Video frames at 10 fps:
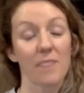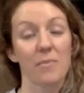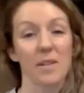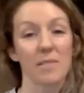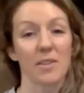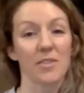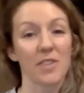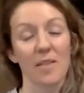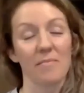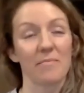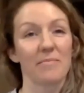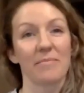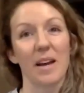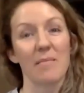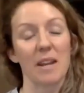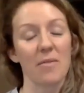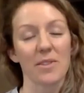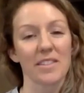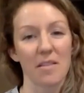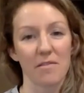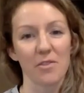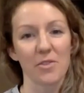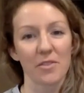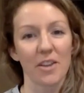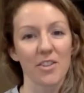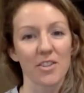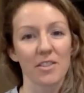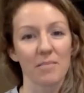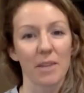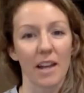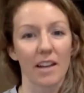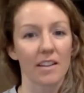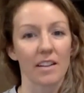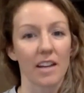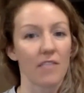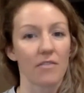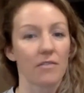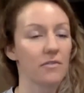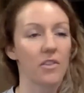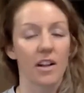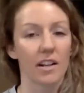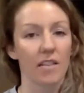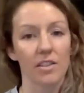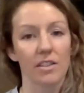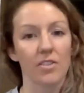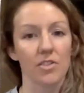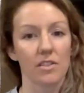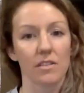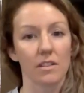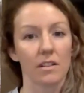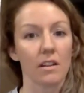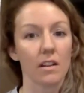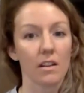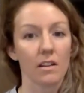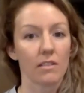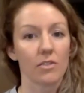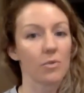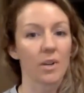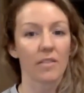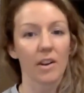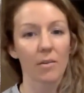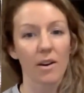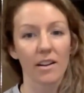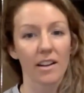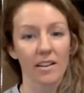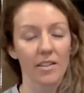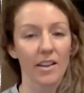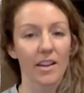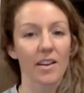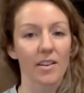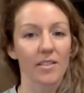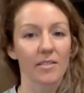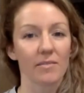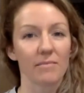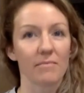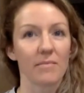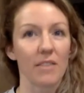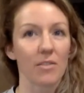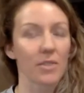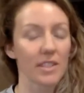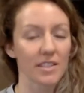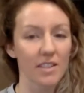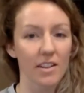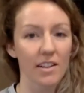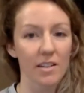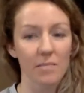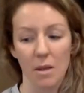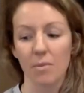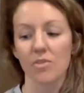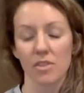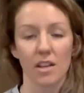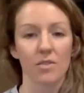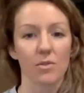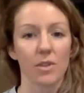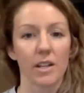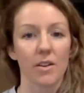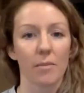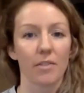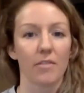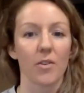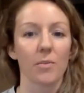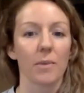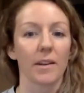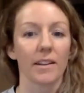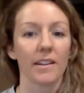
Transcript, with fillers: pretty much. I I mean, I wouldn't say I'm fluent in Russian, but I can have full on conversations and do whatever I want. I, like I never really studied it, maybe just on Duolingo on my phone, but